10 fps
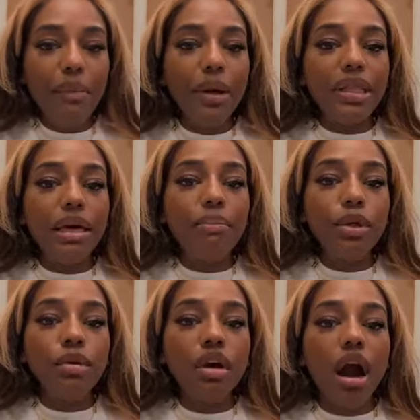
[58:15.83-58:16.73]
And with the
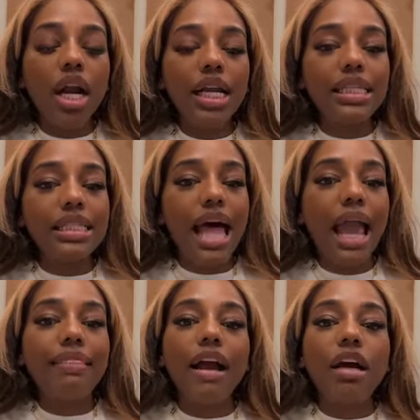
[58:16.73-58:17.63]
Moon card, it's
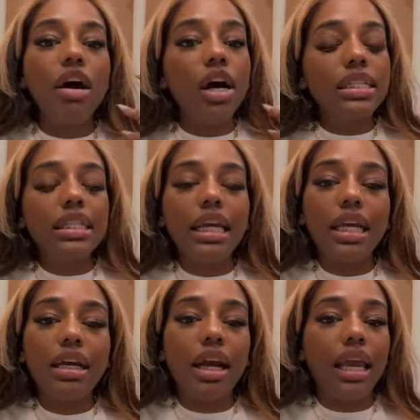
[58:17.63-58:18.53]
like they're
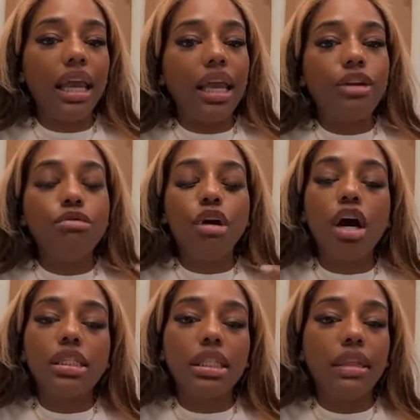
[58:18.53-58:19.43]
constantly in your head. You
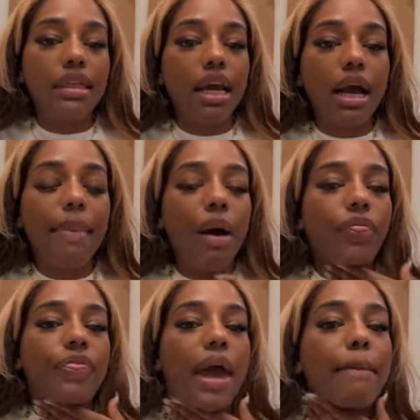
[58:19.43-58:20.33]
constantly think
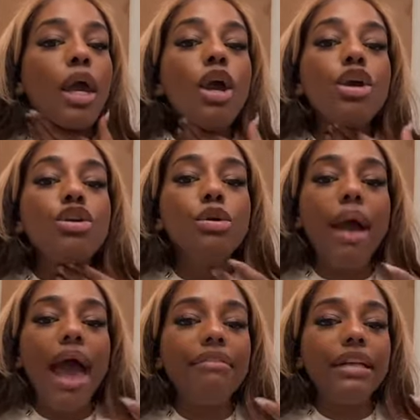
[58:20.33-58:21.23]
about them.
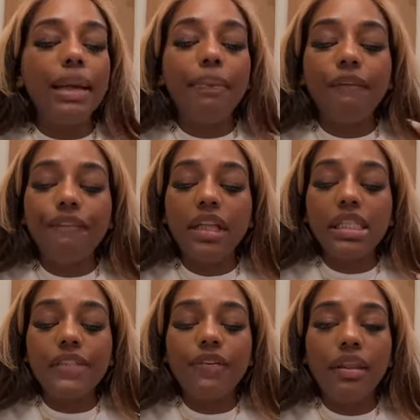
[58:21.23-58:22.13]
You have deeper
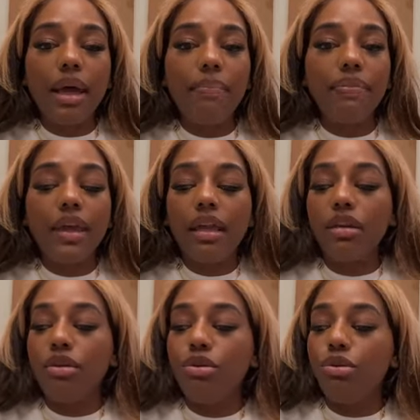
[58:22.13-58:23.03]
feelings for them
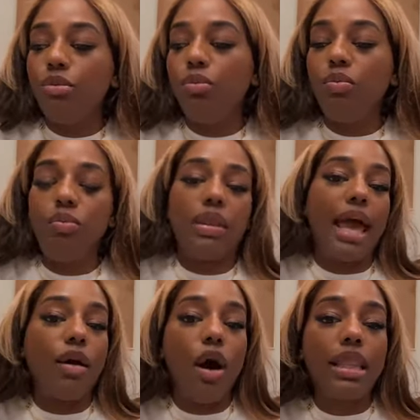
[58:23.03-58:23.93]
than you
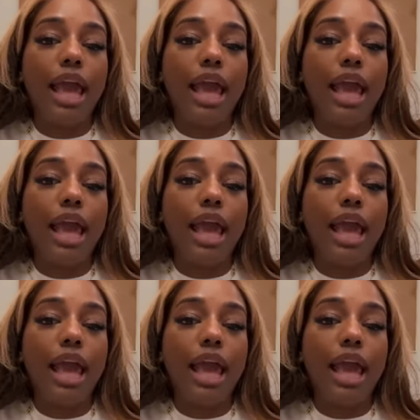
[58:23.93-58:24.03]
let on.